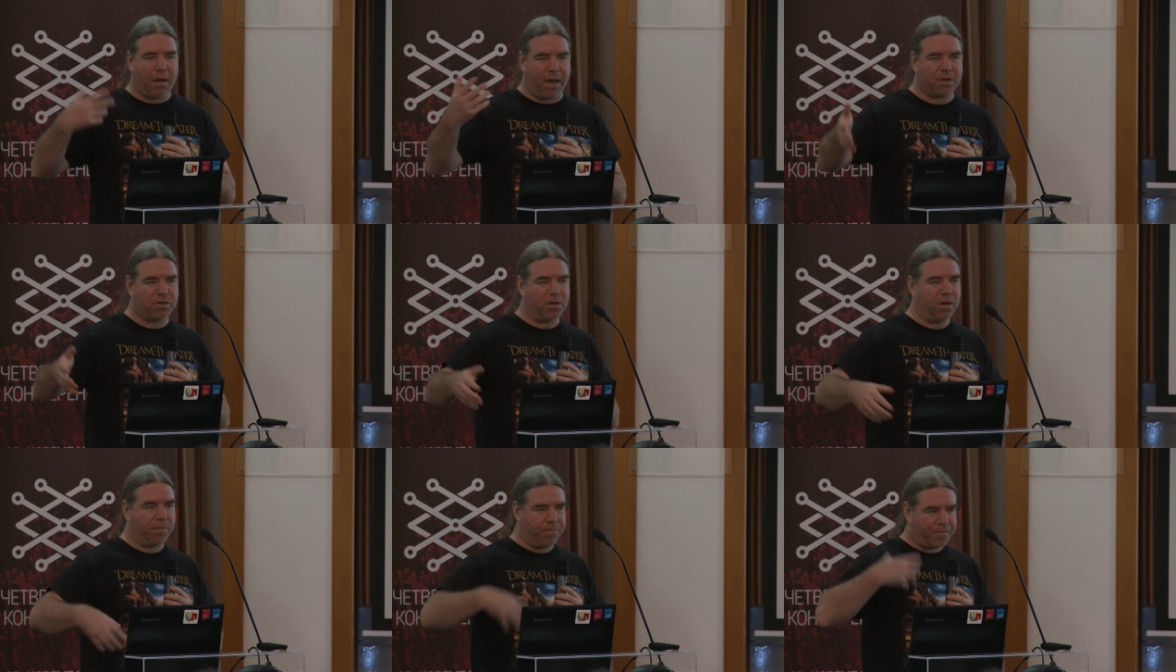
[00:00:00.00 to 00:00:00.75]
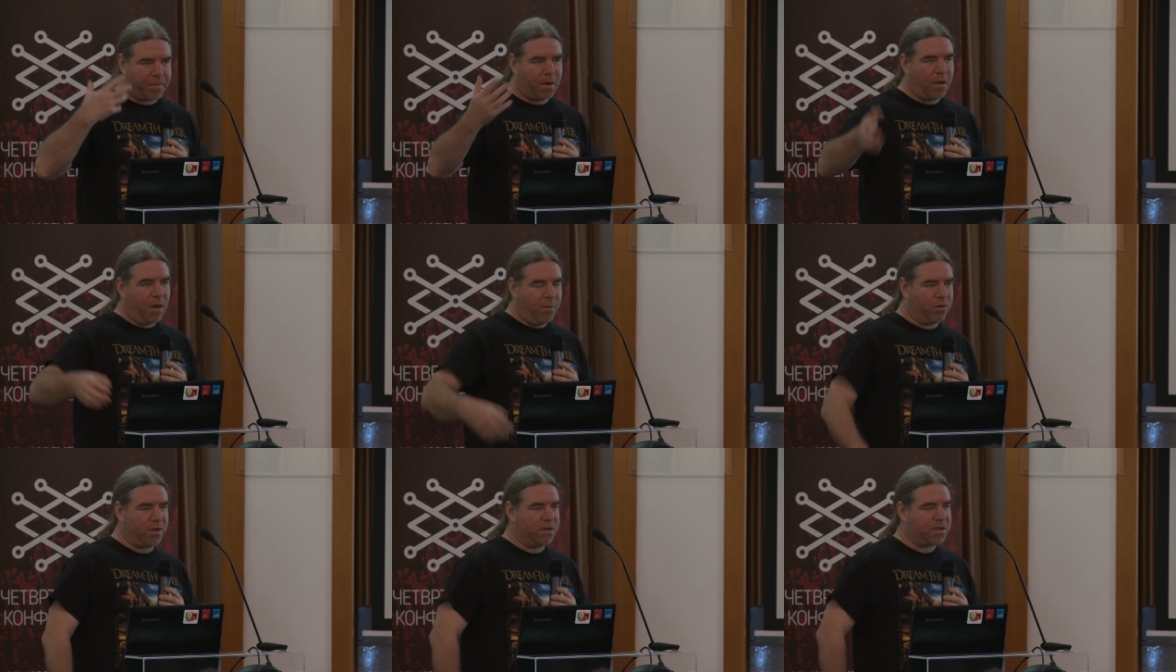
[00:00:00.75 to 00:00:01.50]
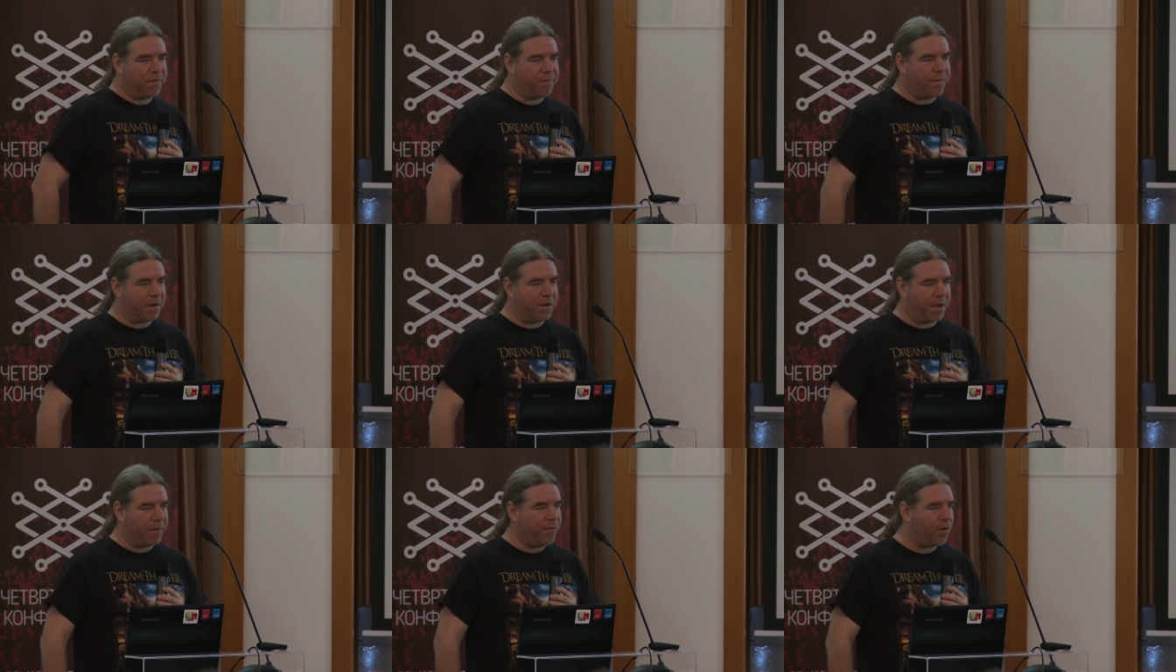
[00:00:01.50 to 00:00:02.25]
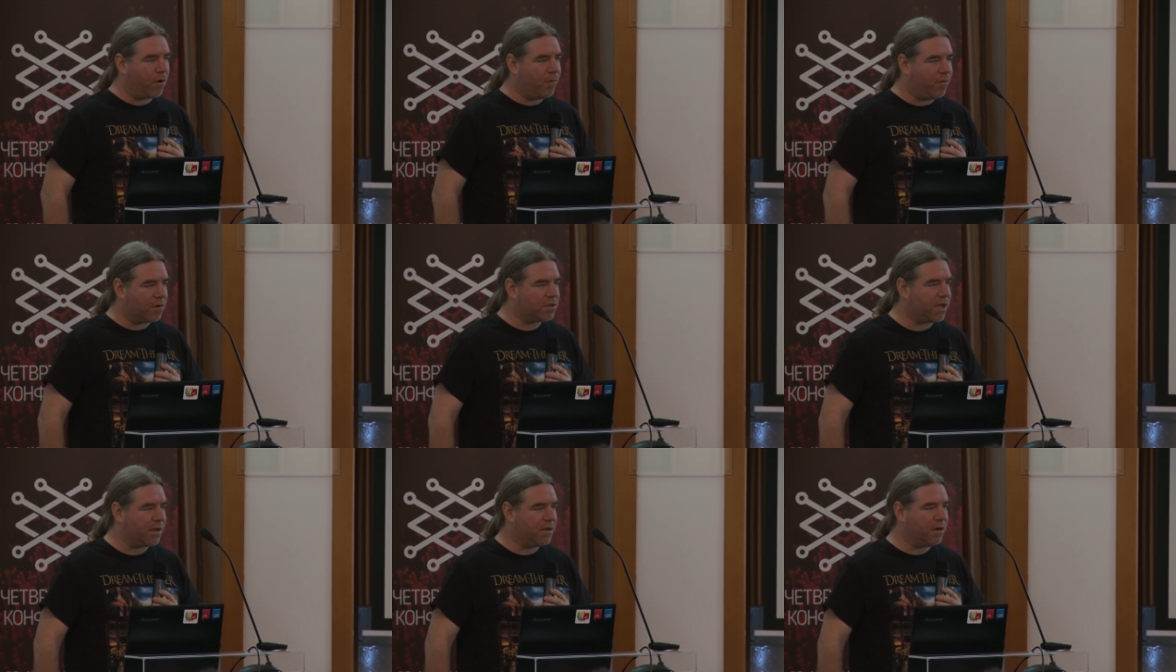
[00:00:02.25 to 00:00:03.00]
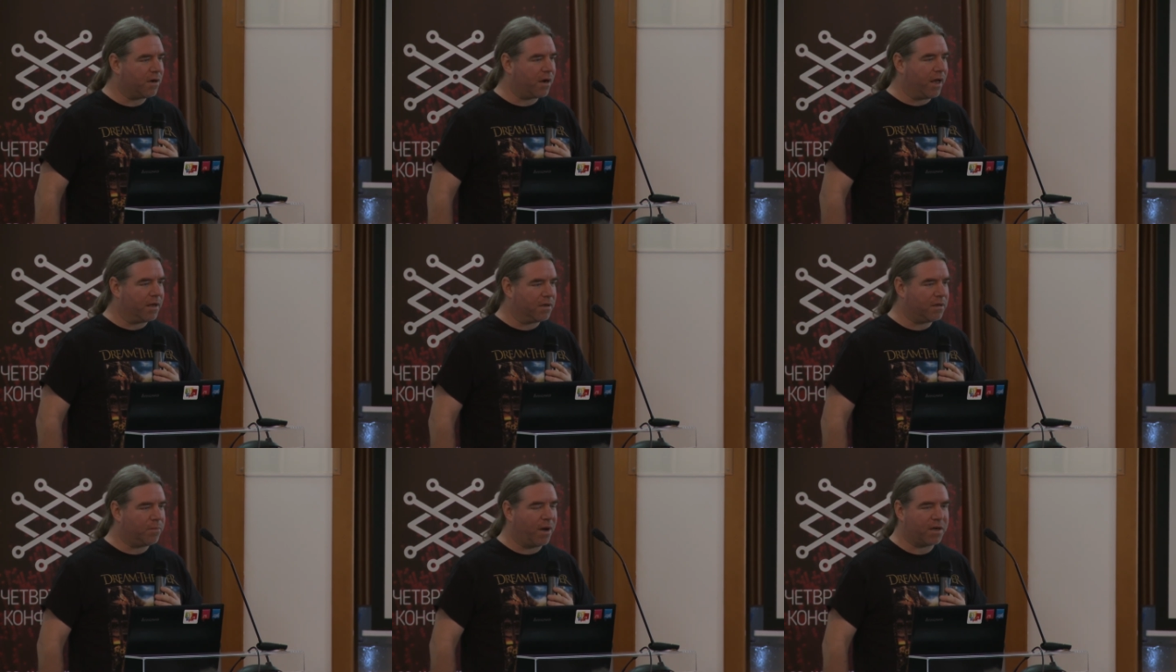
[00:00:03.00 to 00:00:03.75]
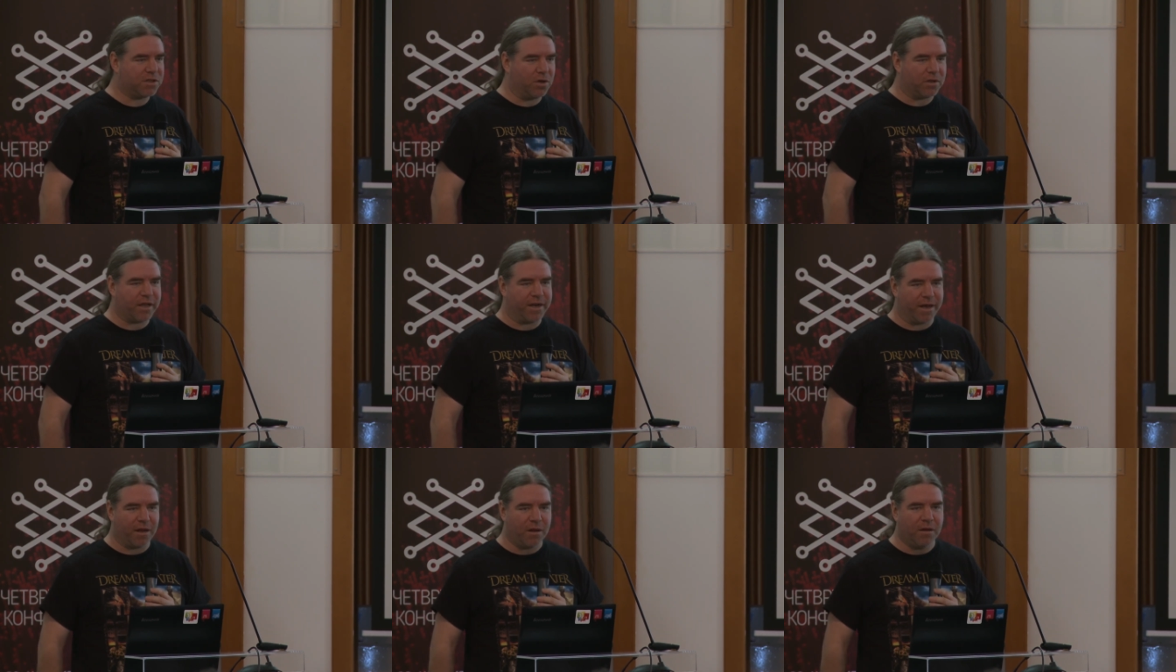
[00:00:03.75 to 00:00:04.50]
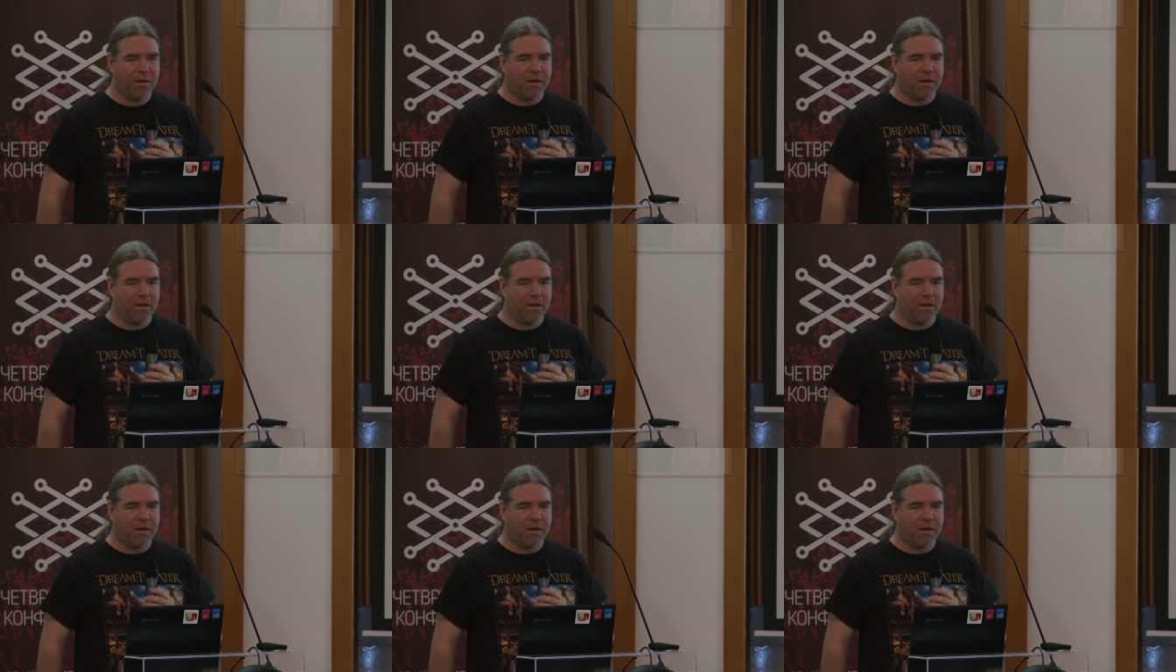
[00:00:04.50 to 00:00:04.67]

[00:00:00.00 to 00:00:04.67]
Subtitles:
actually put in some funding for Sander and Max.nl